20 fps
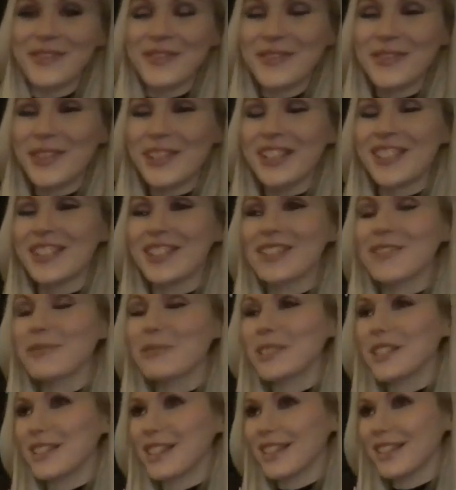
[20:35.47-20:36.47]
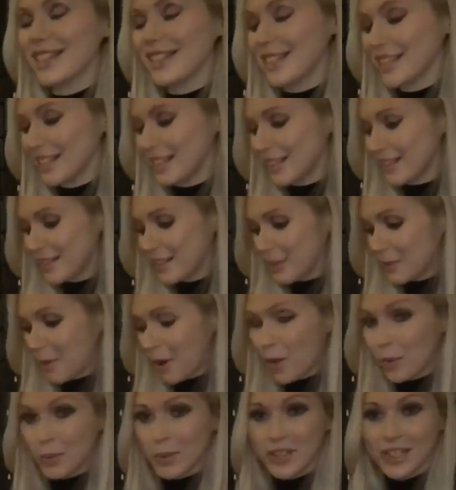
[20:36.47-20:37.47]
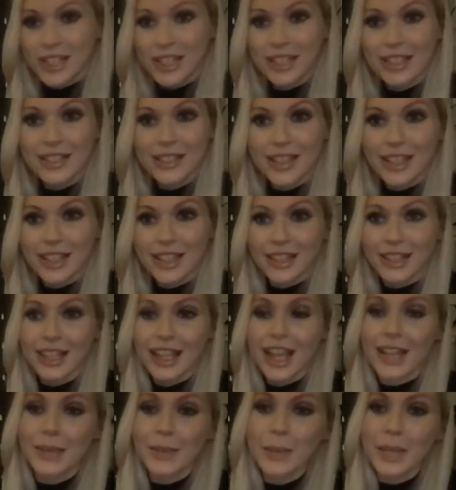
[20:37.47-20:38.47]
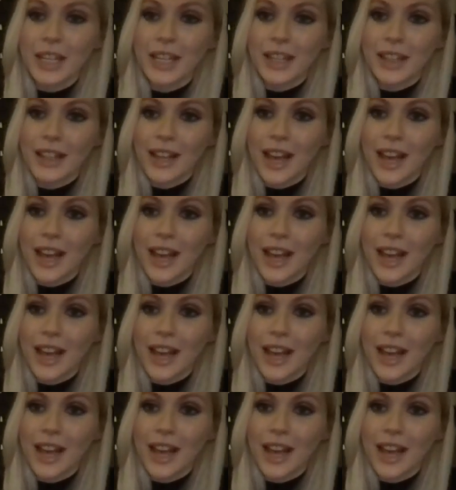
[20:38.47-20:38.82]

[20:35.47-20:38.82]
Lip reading: We just recently did some opera scenes at the Academy,